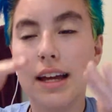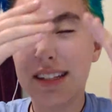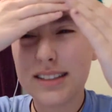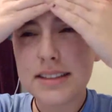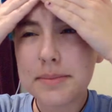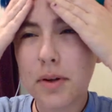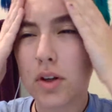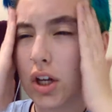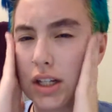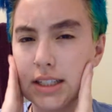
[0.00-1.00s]
It doesn't smell
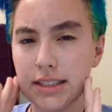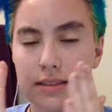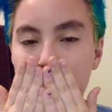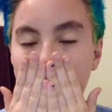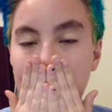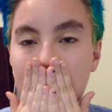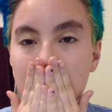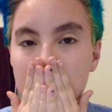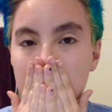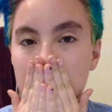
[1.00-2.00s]
good, it doesn't smell
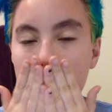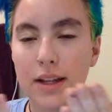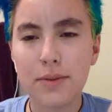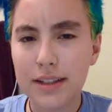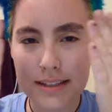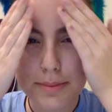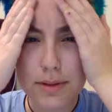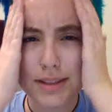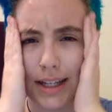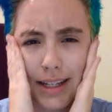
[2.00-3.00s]
bad. It really
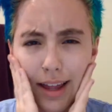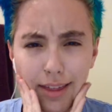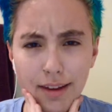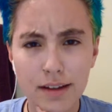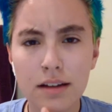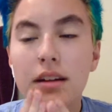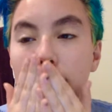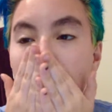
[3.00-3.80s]
smells like nothing.